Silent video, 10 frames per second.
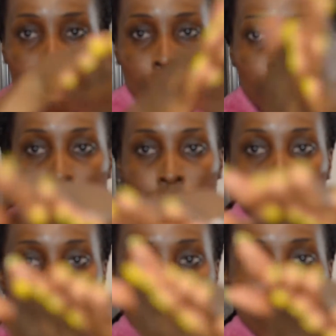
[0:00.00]
and mixing them
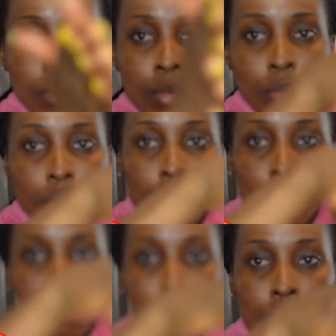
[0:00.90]
together in my
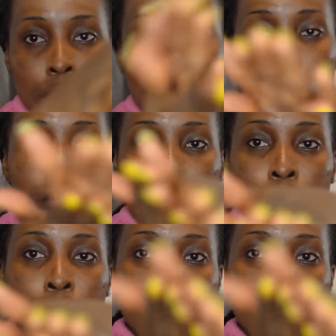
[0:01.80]
palms. I'm going to be